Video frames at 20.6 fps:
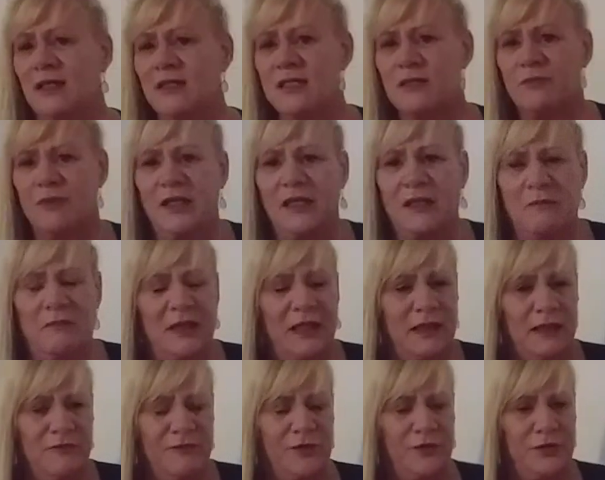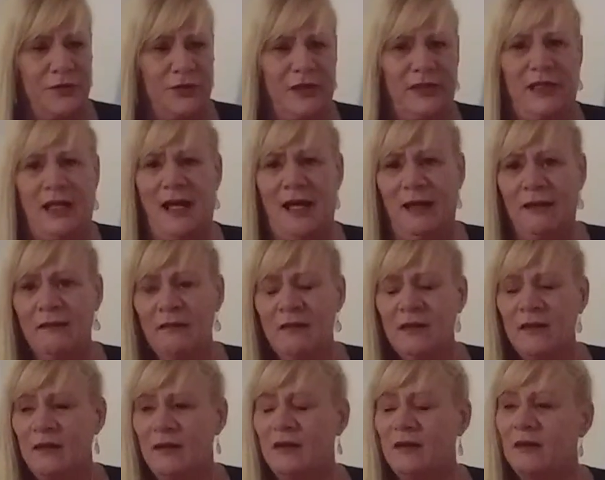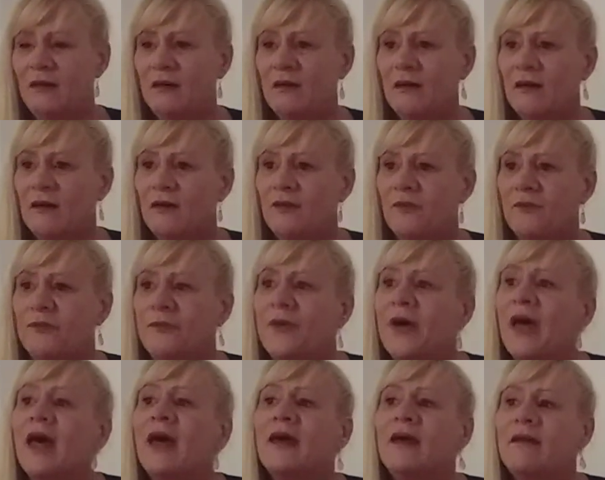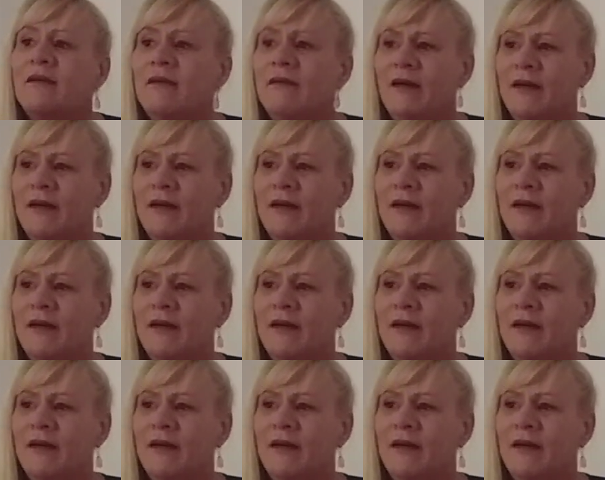to be in the middle of all of that, wigging.